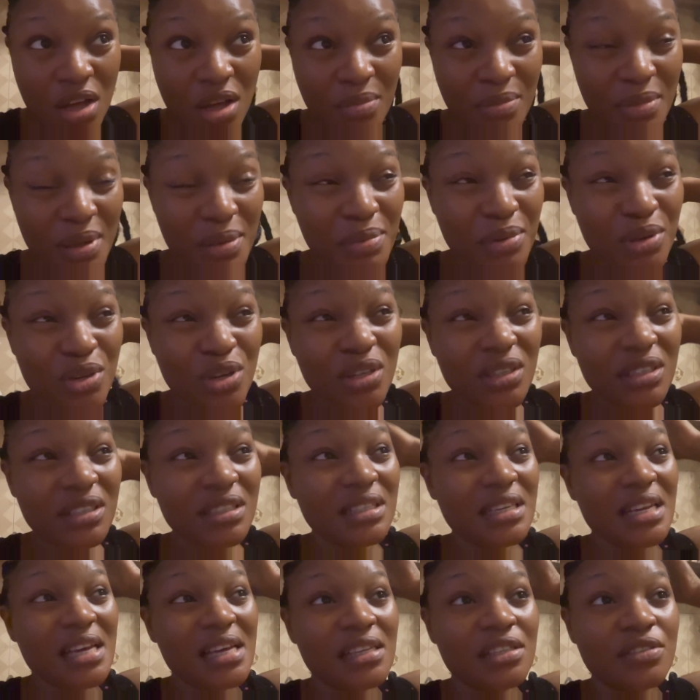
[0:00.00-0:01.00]
Maybe not the
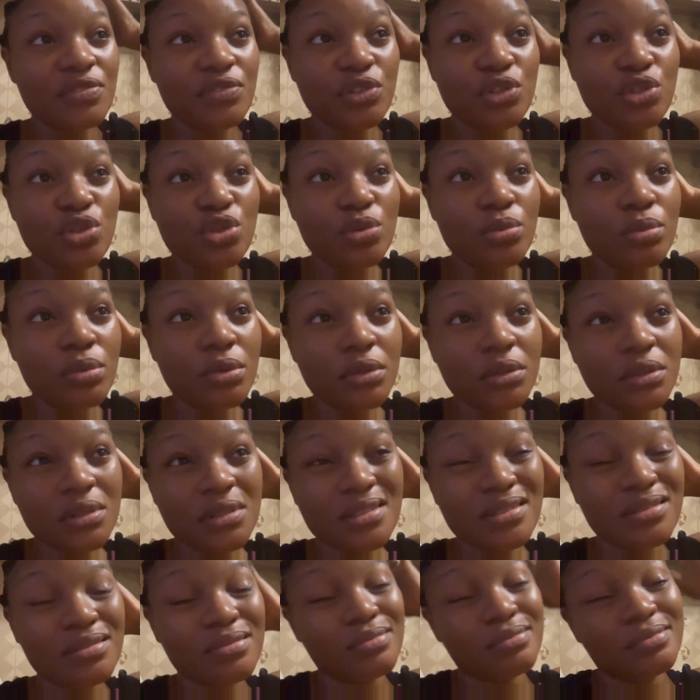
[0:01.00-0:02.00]
next video, but
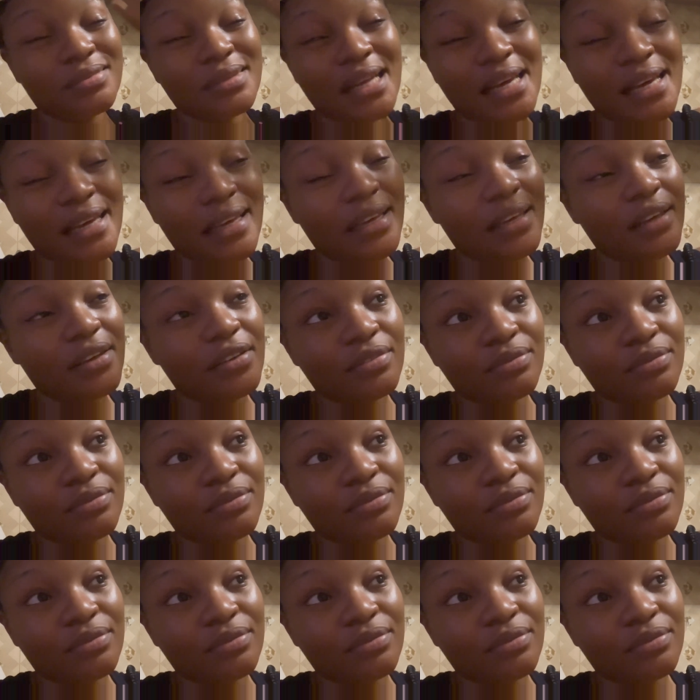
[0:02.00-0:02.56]
like